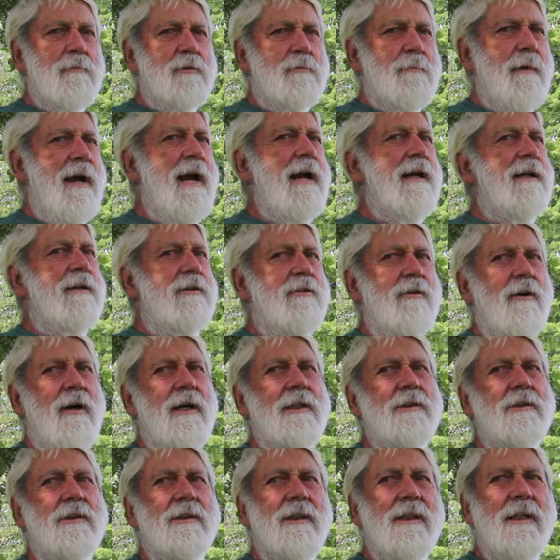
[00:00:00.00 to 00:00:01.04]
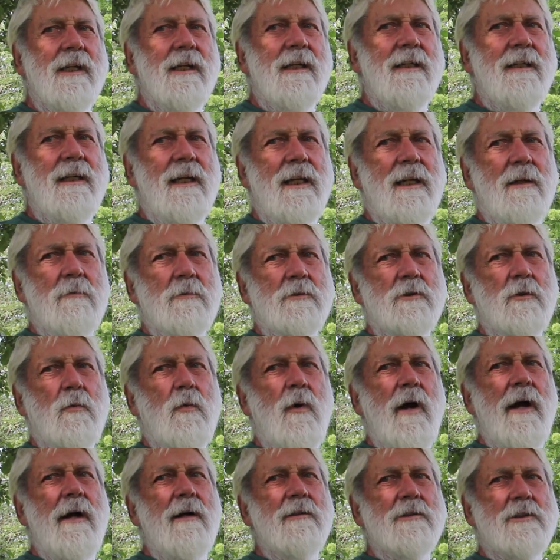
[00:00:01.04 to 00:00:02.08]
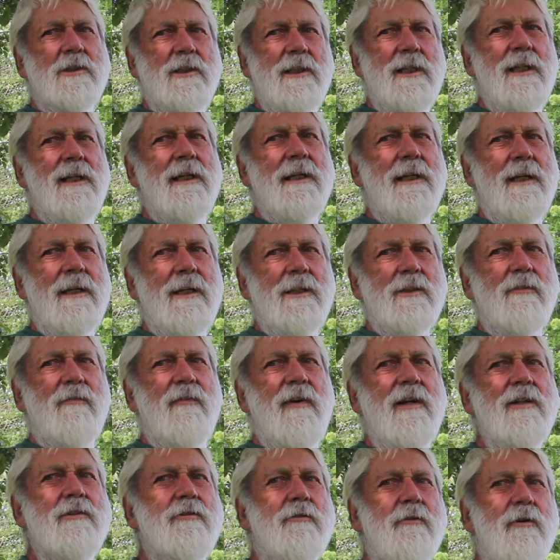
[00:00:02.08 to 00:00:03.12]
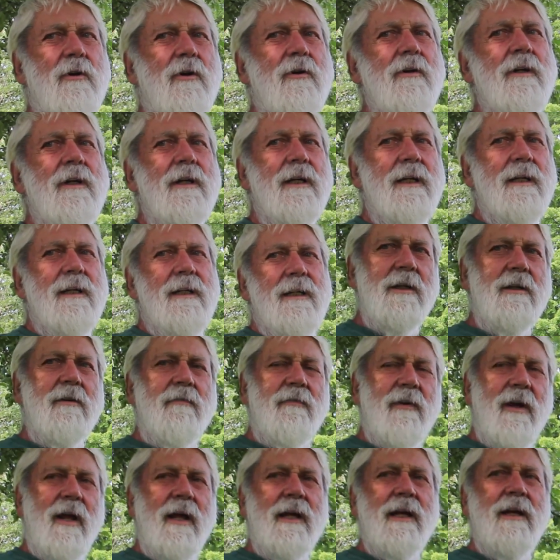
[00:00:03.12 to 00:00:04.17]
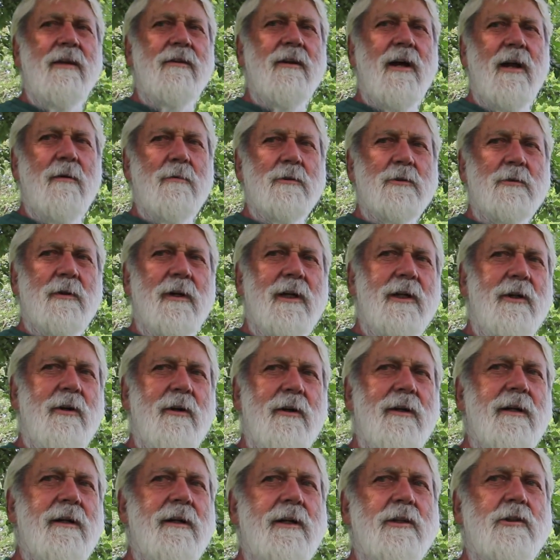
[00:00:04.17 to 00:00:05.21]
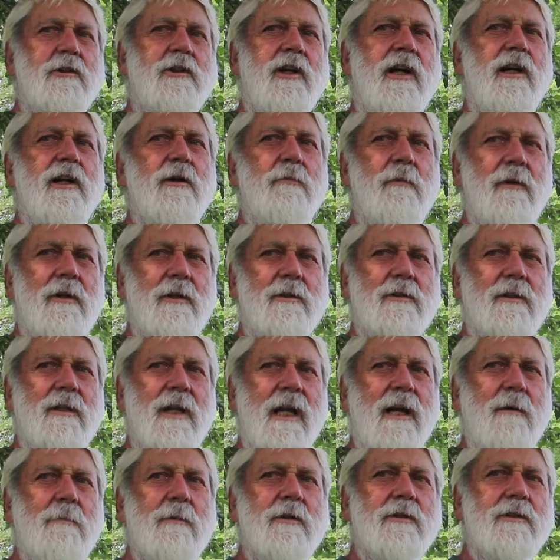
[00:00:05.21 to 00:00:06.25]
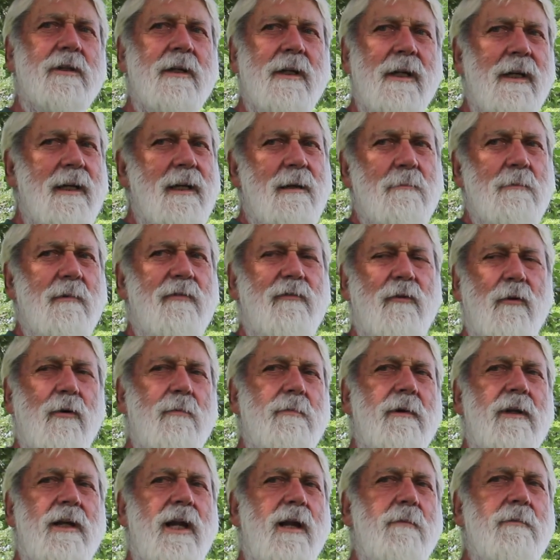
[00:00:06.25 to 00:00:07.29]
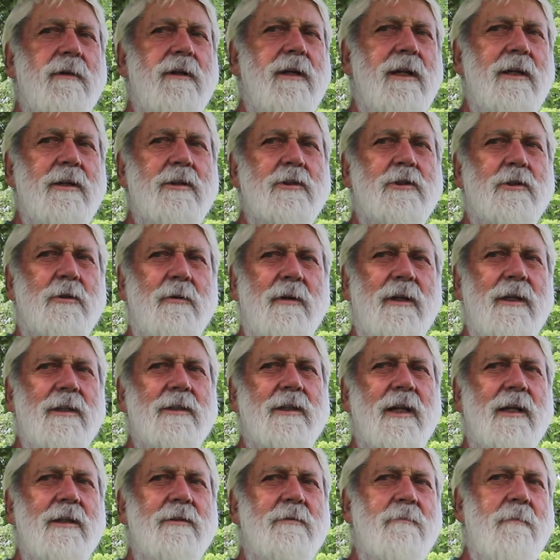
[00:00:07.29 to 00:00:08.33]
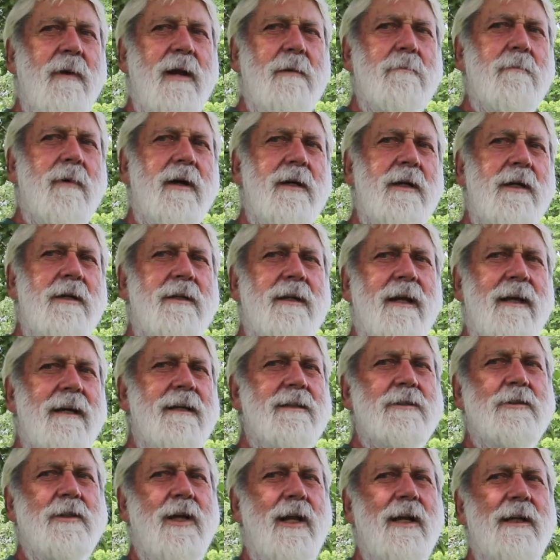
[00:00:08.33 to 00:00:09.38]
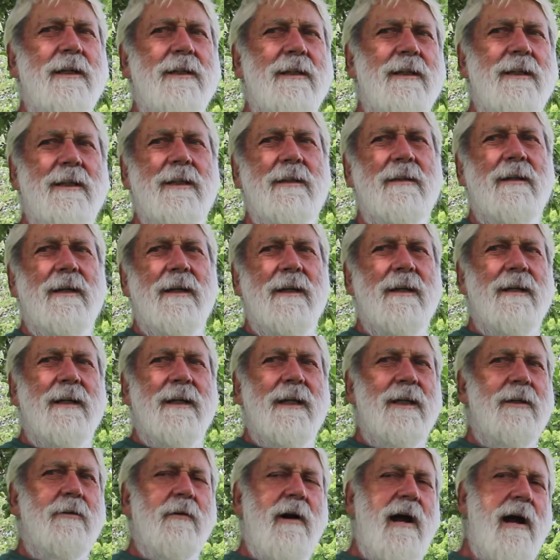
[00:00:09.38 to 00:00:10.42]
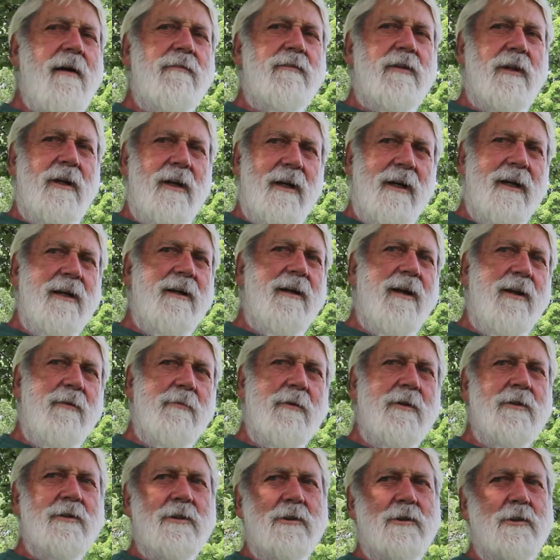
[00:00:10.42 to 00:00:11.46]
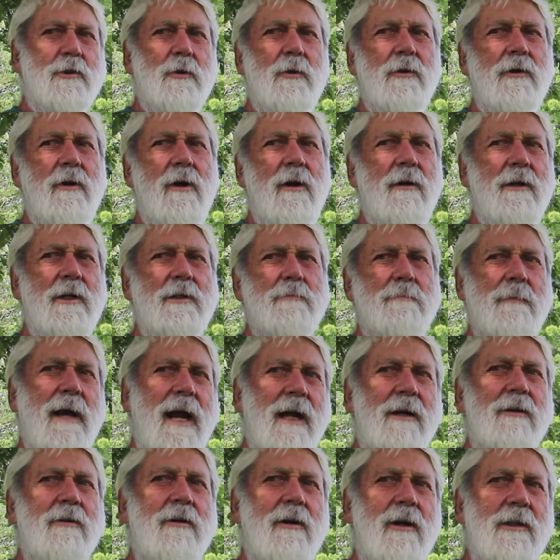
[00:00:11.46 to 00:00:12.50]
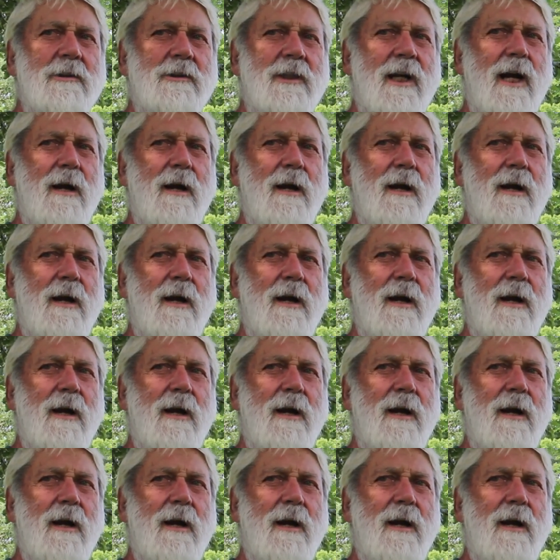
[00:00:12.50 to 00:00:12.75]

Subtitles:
was Macintosh, and it was a wild seedling in his fence row. He thought it was really good, and he shared it with his neighbors before it became an industry. He made money selling he grafted it into other ones and sold all these Macintosh